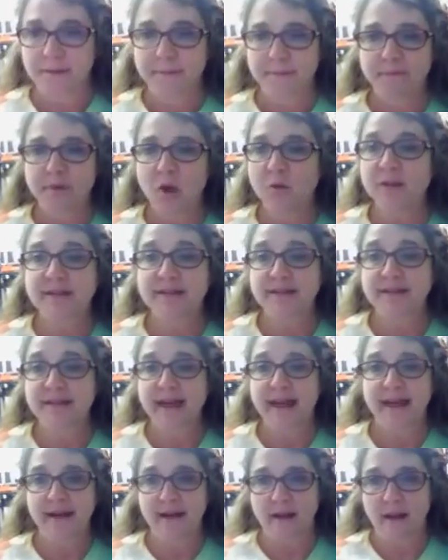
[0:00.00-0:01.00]
Notice
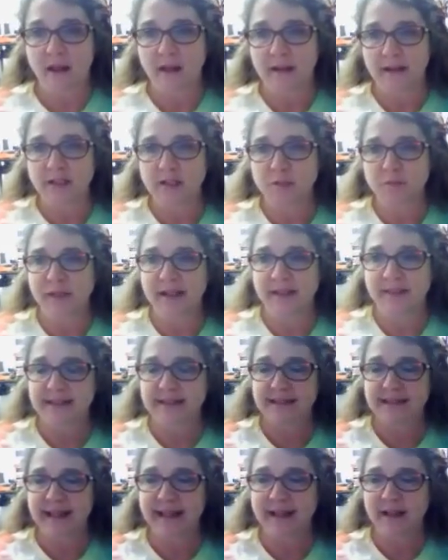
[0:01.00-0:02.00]
that, I'll explain
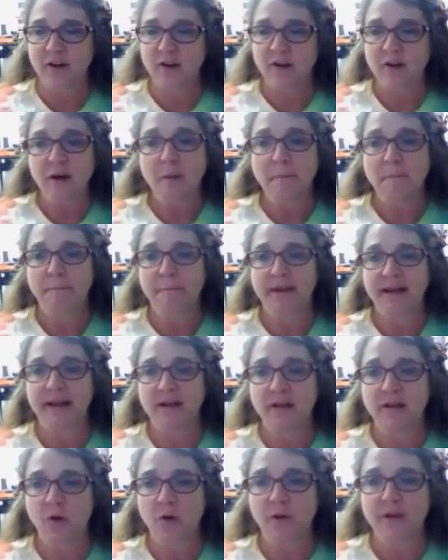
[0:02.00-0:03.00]
this later, but
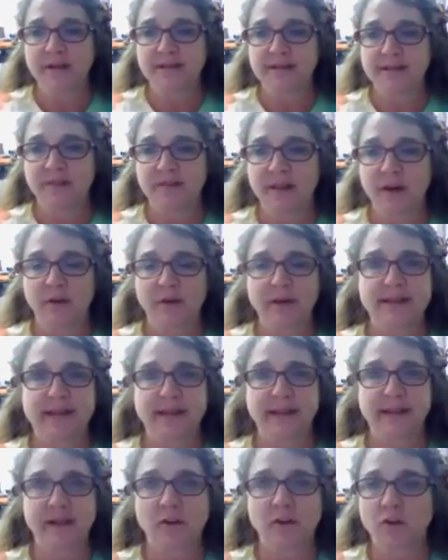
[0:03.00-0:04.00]
notice that there is a
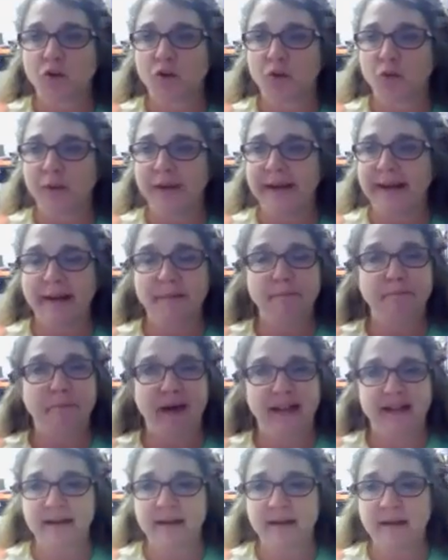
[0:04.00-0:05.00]
little green
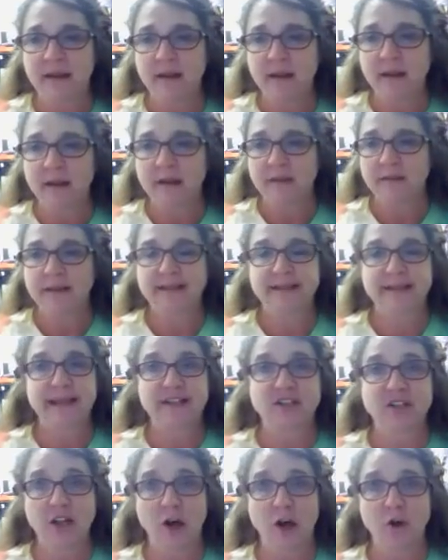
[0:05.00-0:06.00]
button that
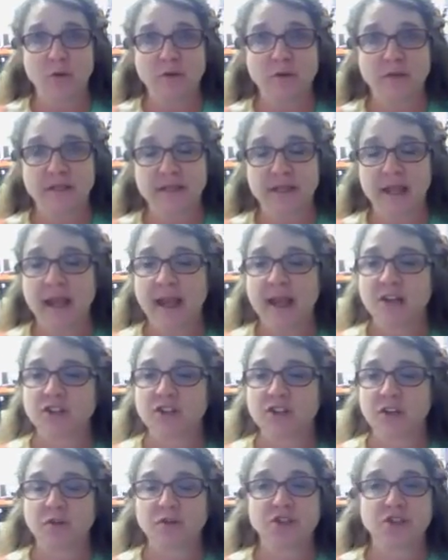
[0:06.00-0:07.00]
says Notes,
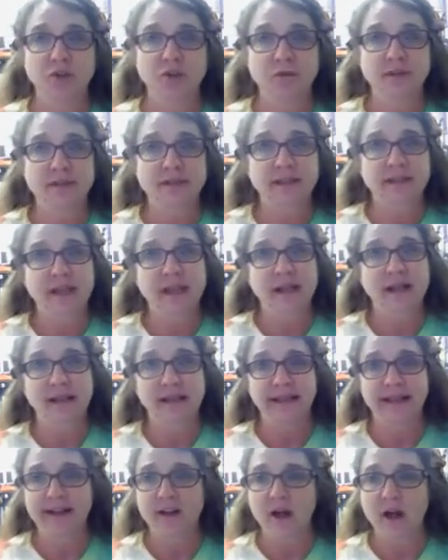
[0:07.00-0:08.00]
so students can
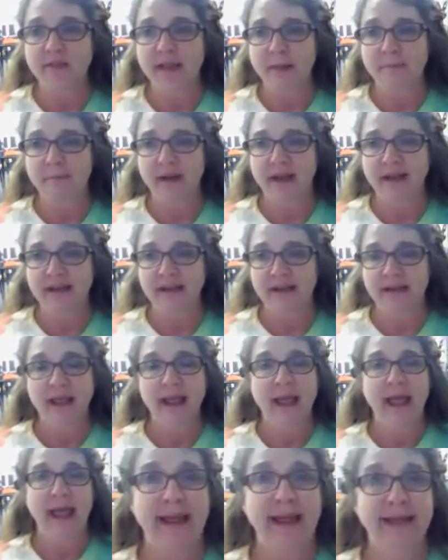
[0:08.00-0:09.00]
click on that button
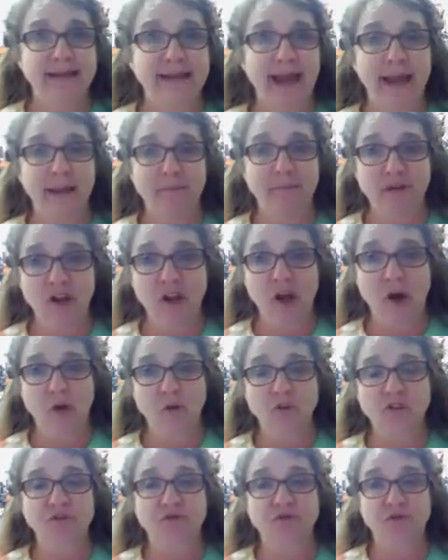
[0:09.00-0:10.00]
and type
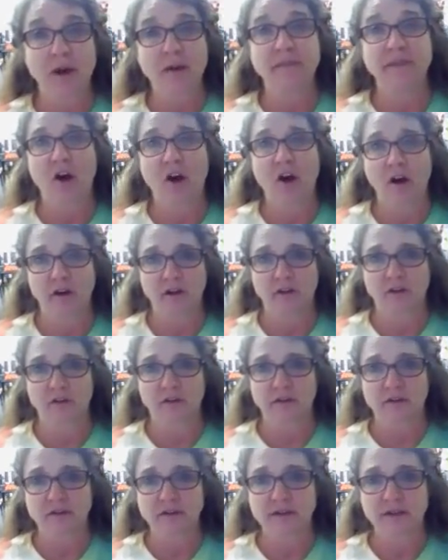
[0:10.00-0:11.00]
notes from the
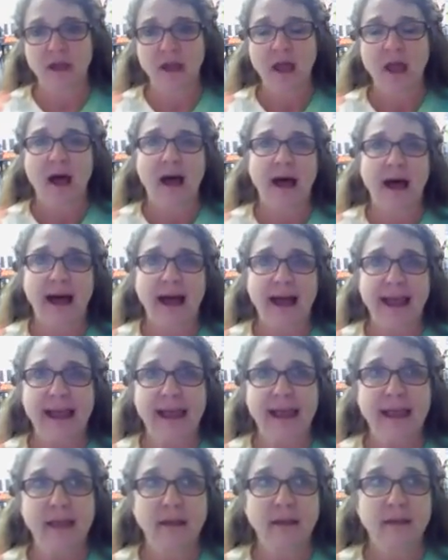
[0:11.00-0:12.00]
articles.
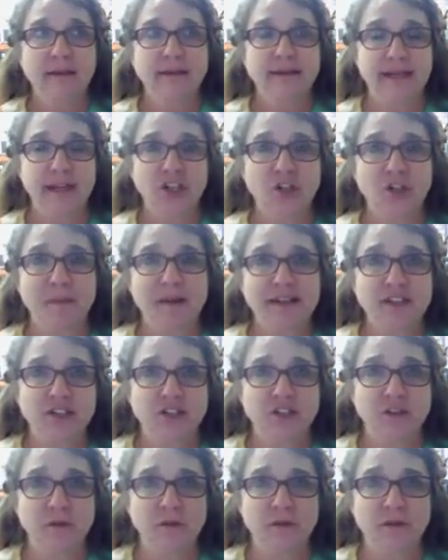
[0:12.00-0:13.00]
I teach my
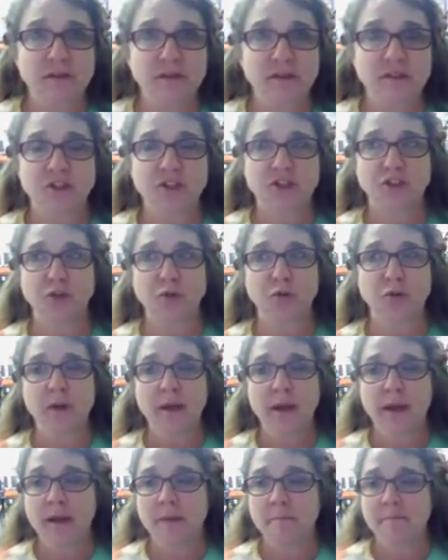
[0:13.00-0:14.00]
students to
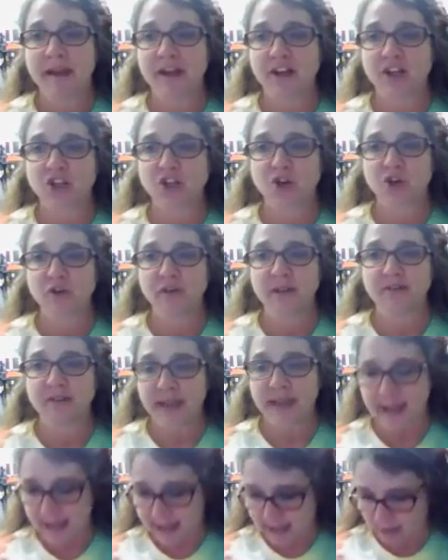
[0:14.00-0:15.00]
make sure that
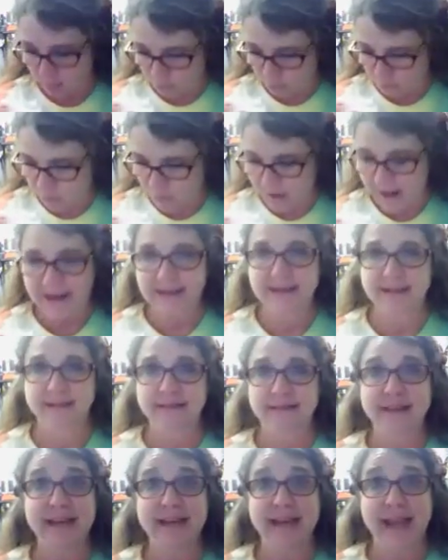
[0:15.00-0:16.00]
they write
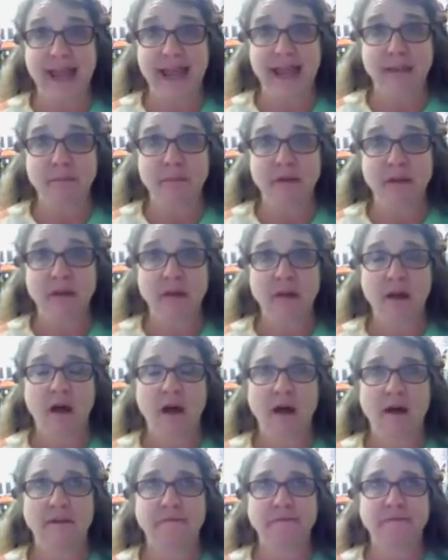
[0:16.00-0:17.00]
the name
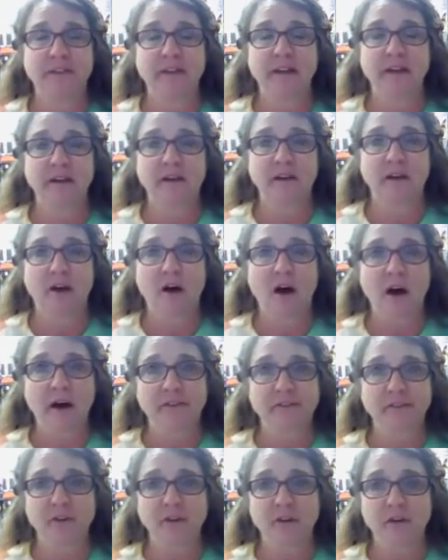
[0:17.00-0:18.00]
of the
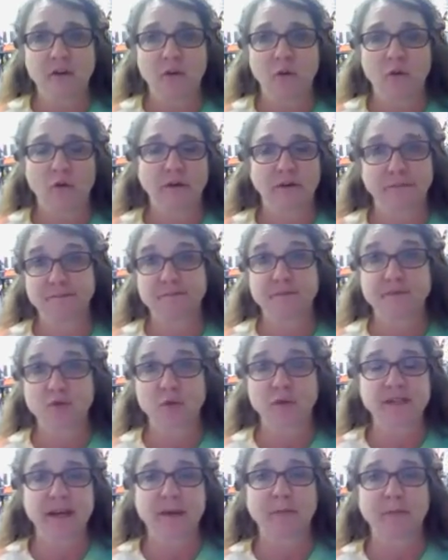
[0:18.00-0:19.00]
author, or
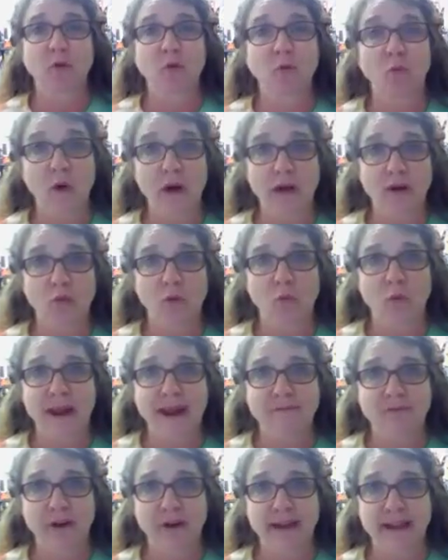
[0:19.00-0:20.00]
source number 1, or
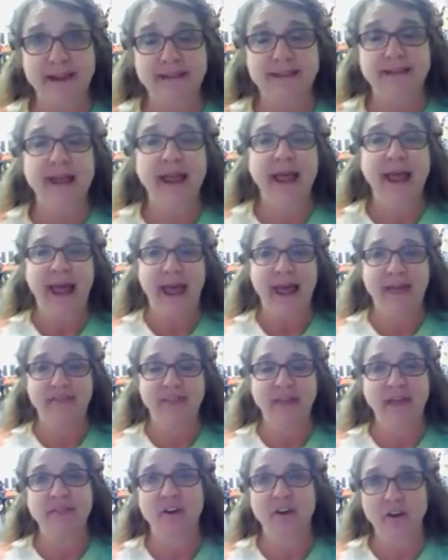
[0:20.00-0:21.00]
whatever it is, and
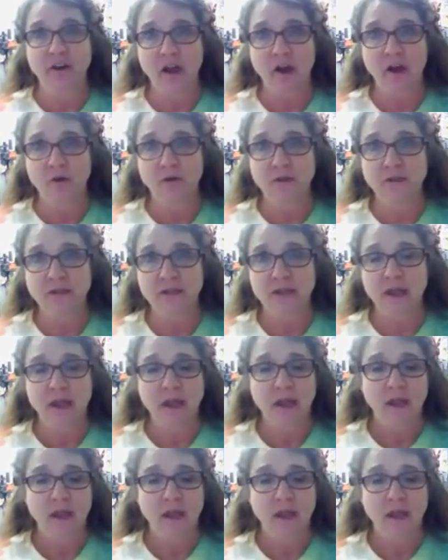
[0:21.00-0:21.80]
then their notes,